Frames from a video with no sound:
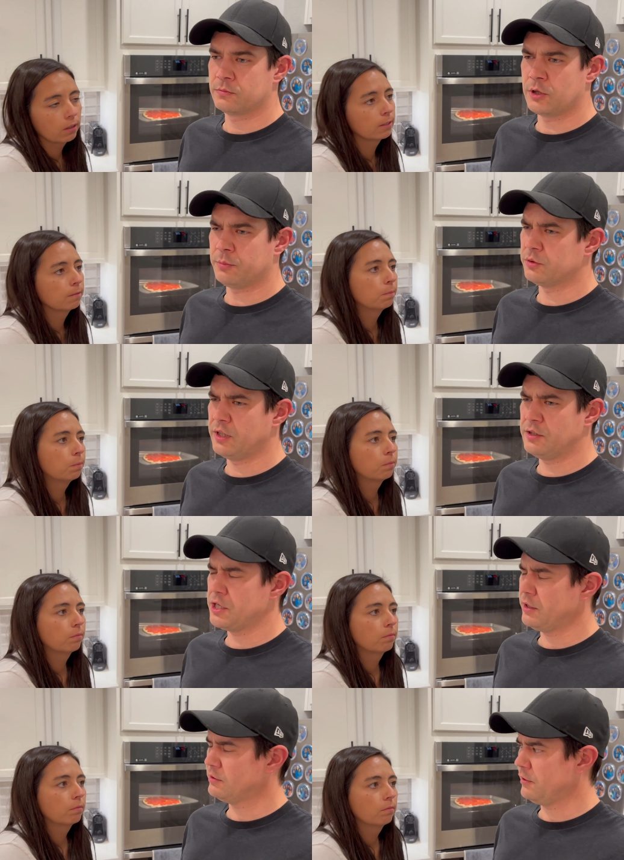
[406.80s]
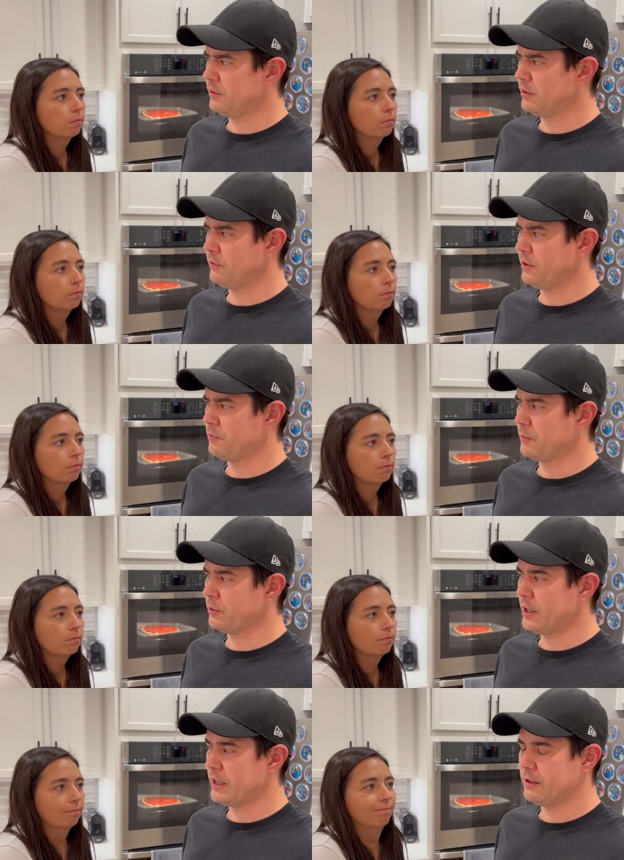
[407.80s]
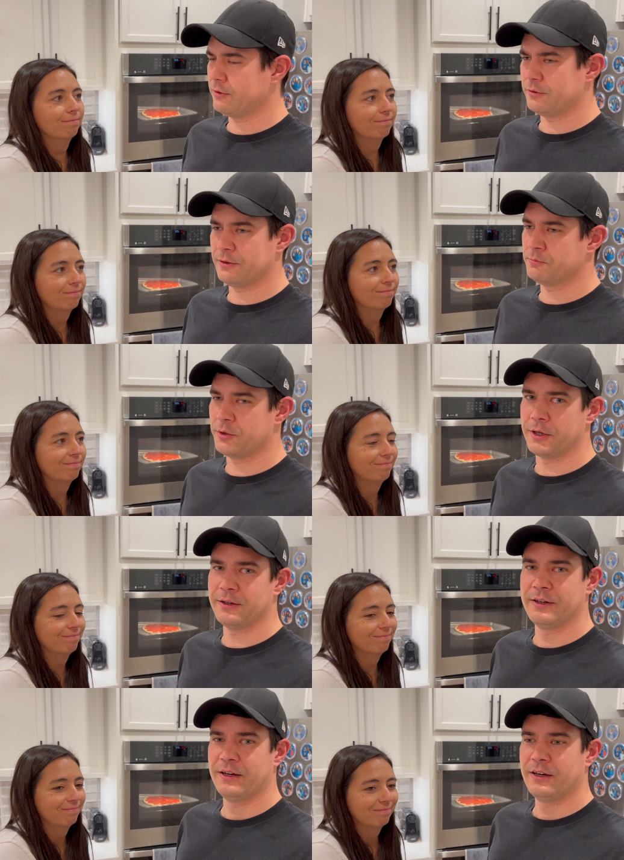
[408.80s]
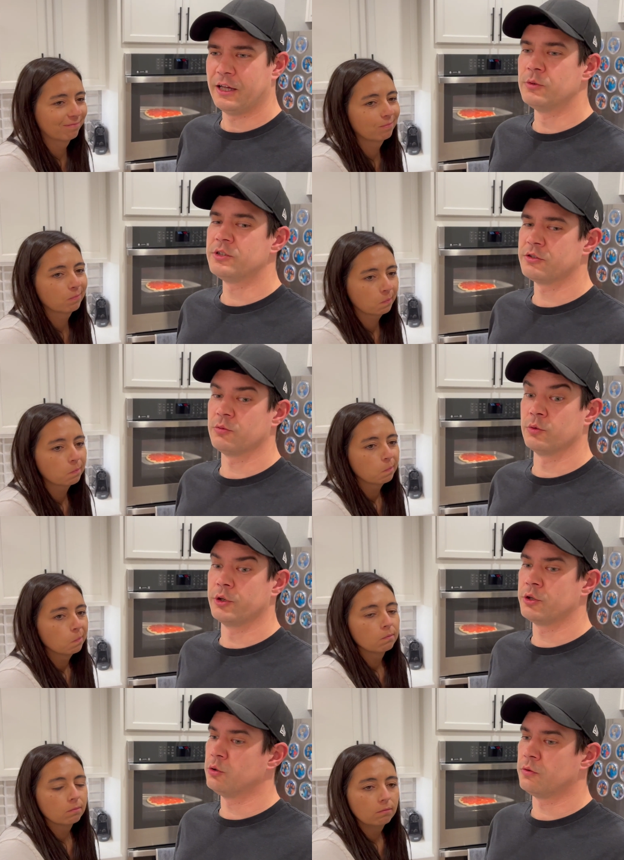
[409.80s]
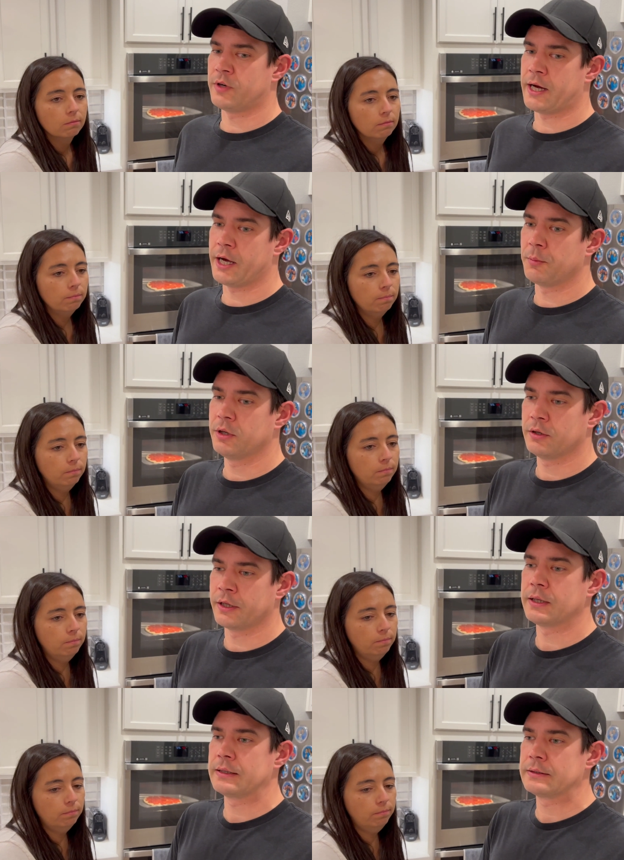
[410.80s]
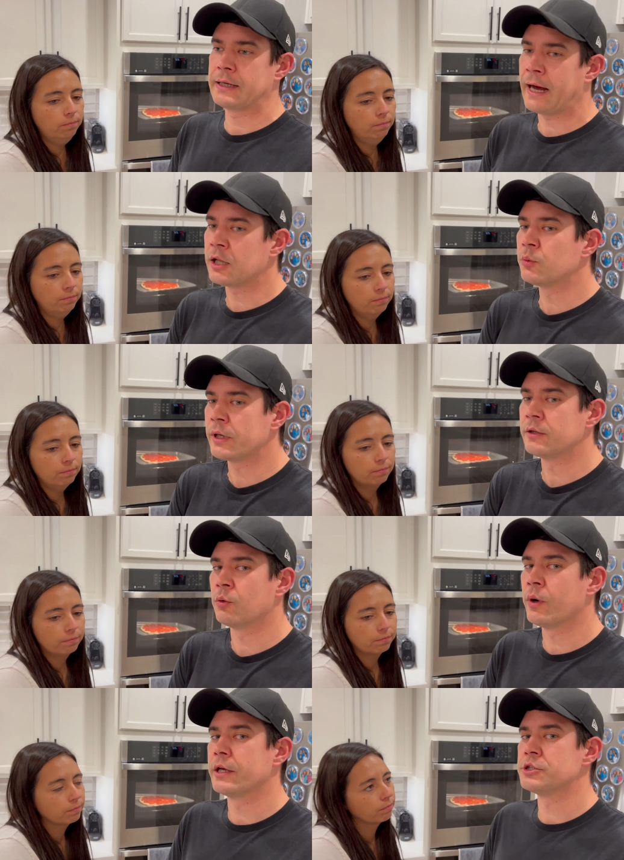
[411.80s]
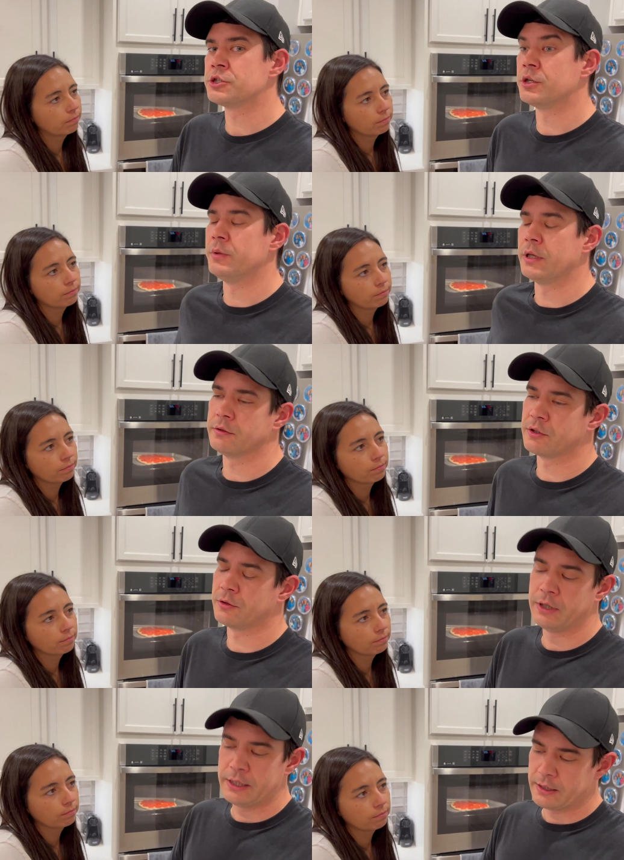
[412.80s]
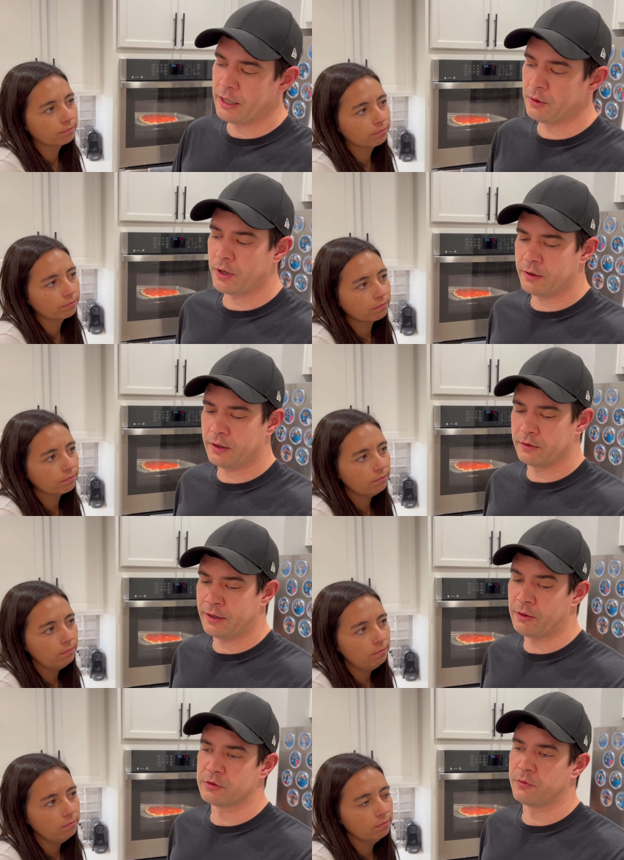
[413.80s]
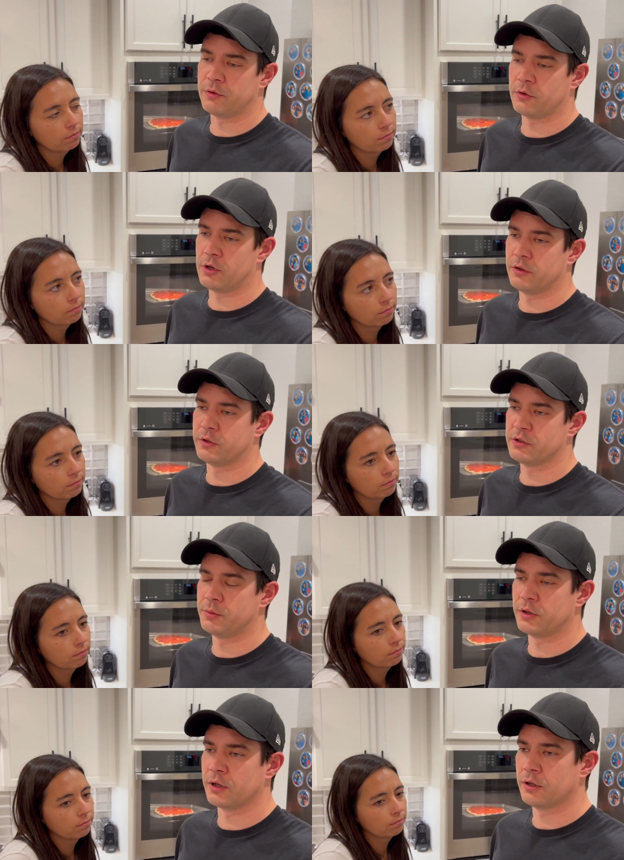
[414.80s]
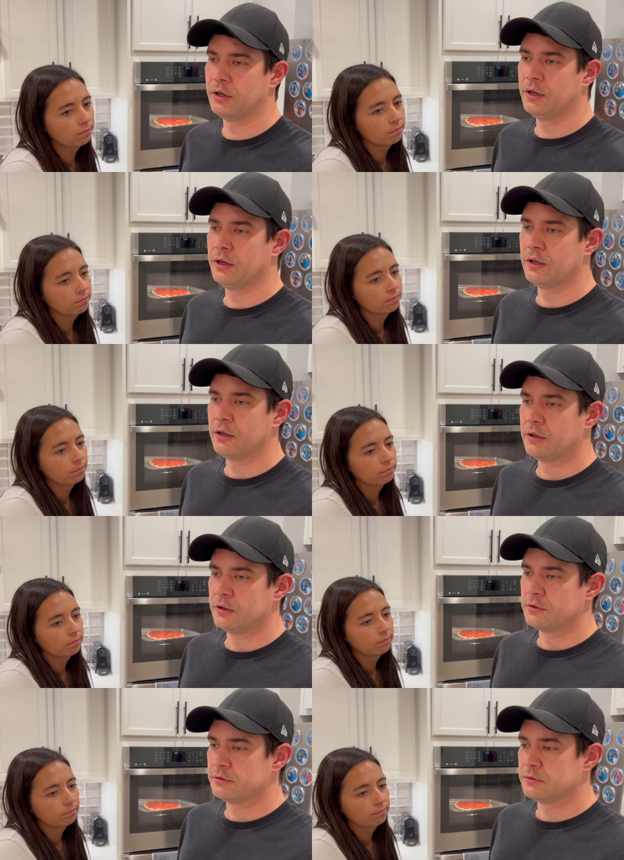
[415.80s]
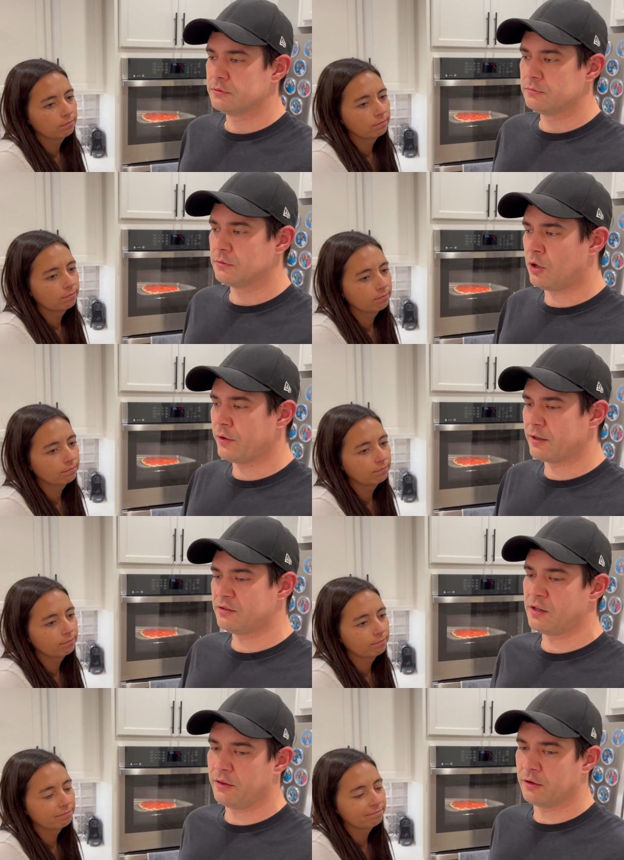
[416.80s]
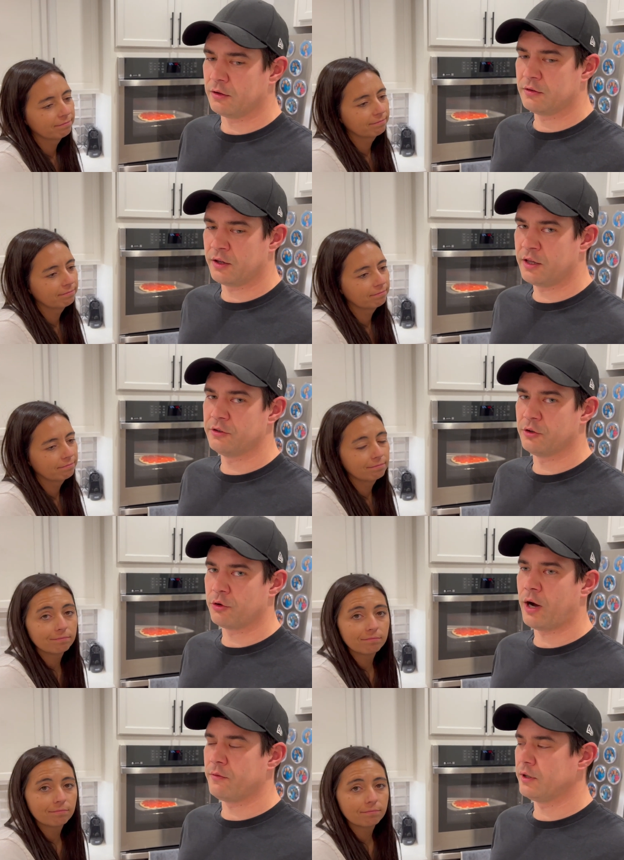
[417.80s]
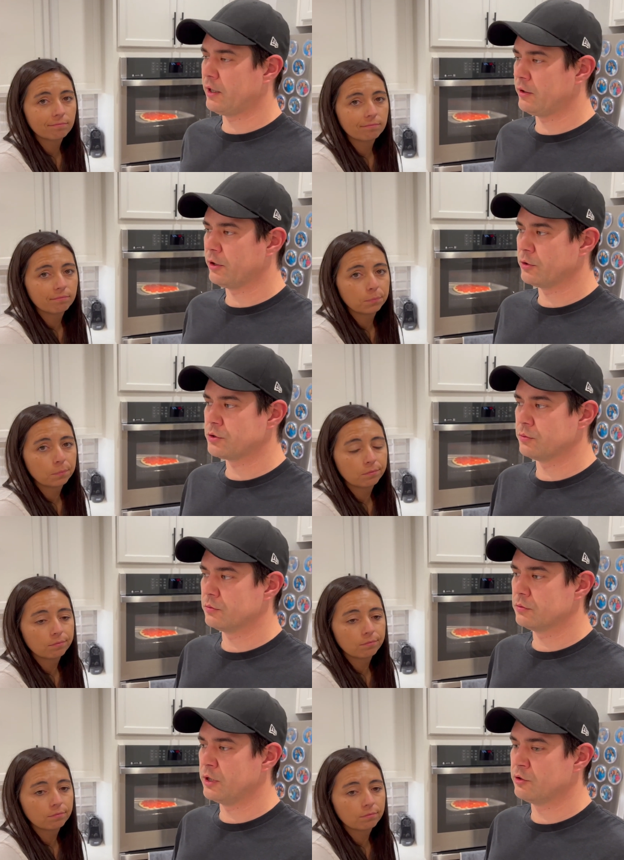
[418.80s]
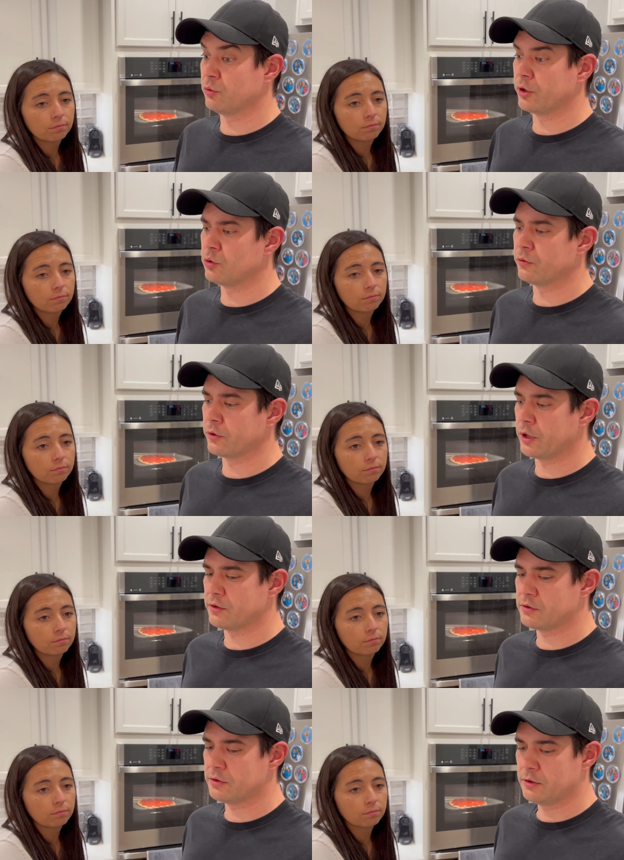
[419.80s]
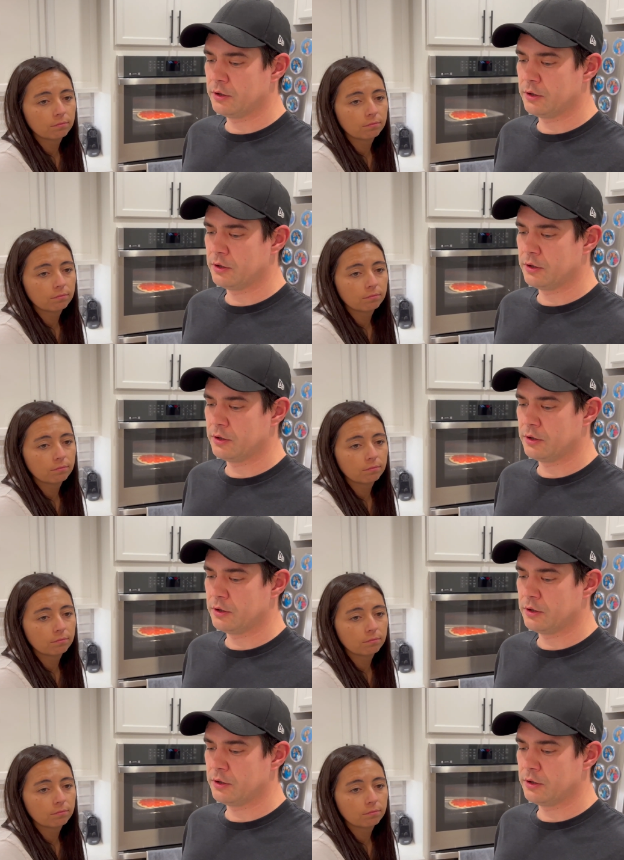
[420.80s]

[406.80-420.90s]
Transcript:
Speaker 1: couple D Js, I think, if I remember right, but it was just a really cool vibe, like Halloween the way it should be. So anyway, that that was fun for all of us, but the all that to say the the kids are thriving down here, which is really cool for us.